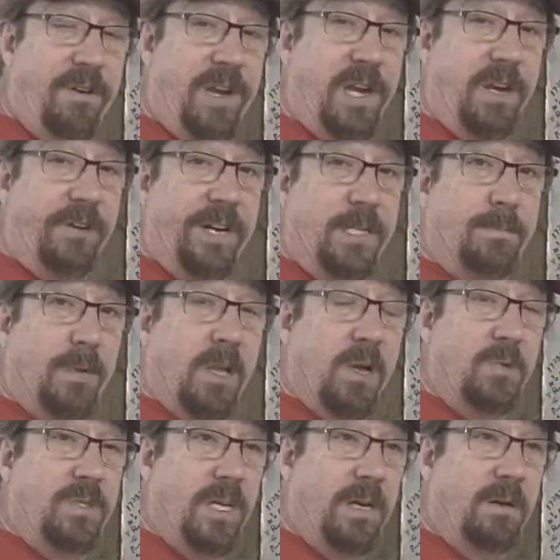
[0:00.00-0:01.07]
degrees below
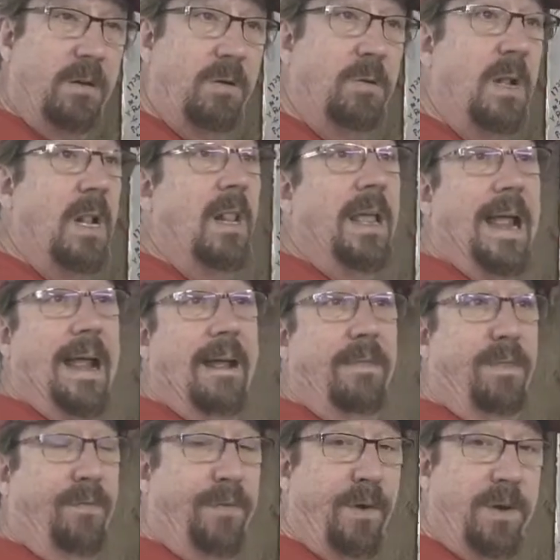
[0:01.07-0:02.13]
zero, and
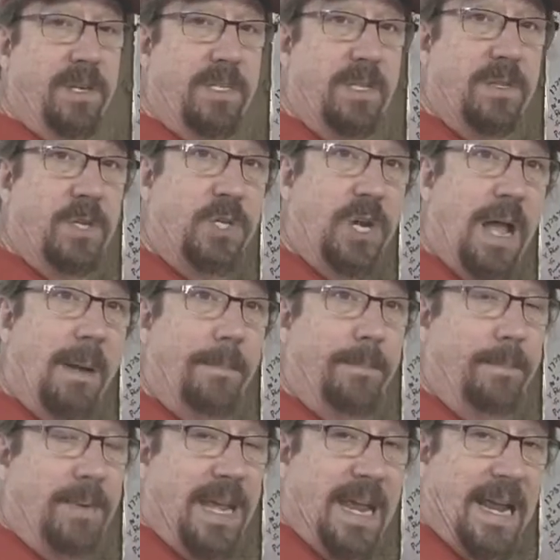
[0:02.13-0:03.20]
the furnace in the shop
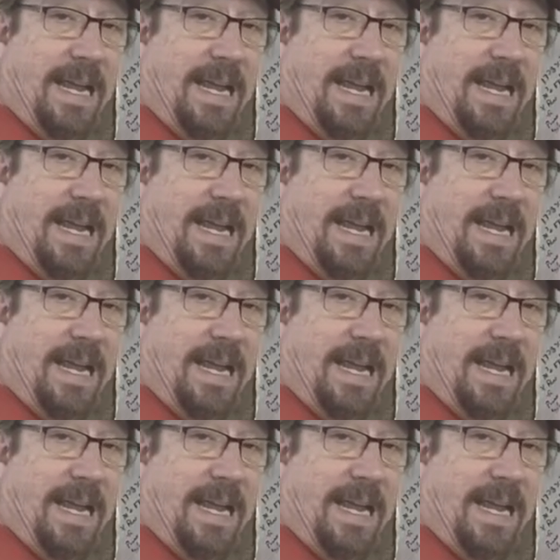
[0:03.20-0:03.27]
can't